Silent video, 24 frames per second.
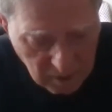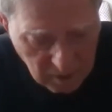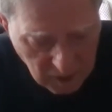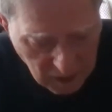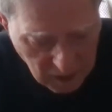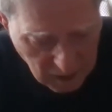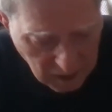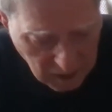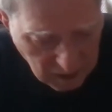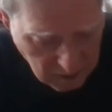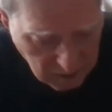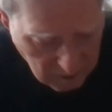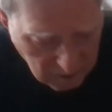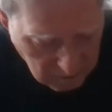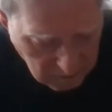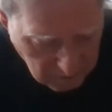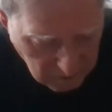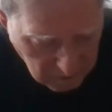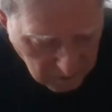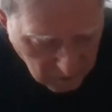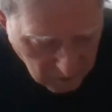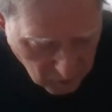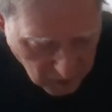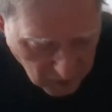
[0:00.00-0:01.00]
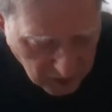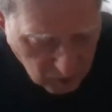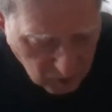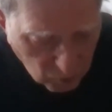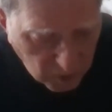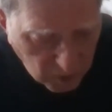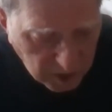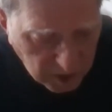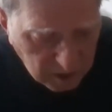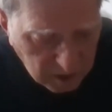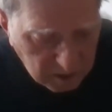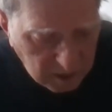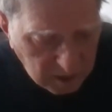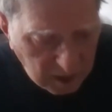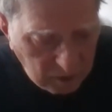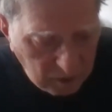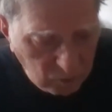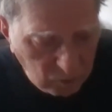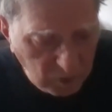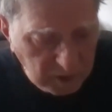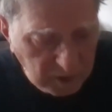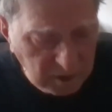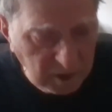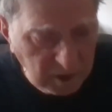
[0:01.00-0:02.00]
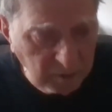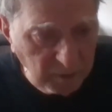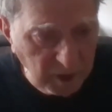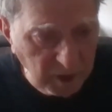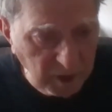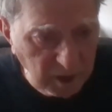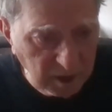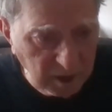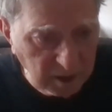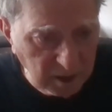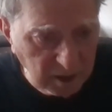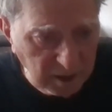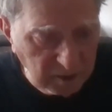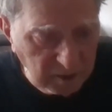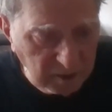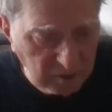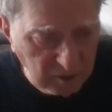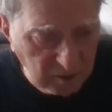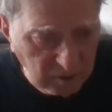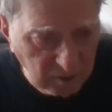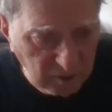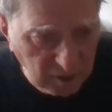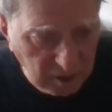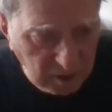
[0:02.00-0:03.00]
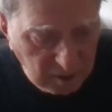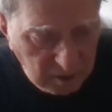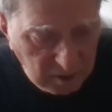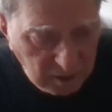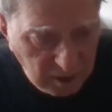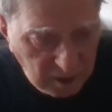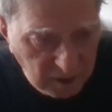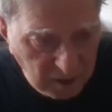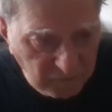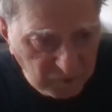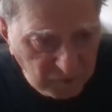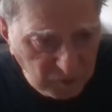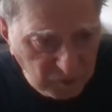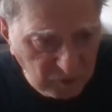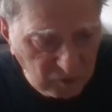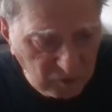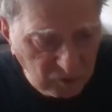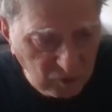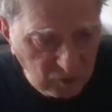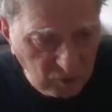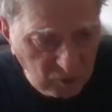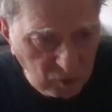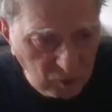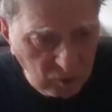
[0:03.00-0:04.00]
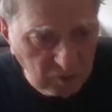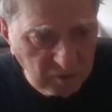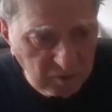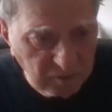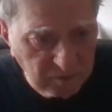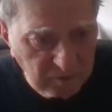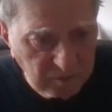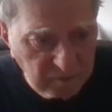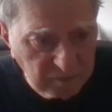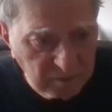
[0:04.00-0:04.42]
uh, graduated, I went immediately to the infantry school.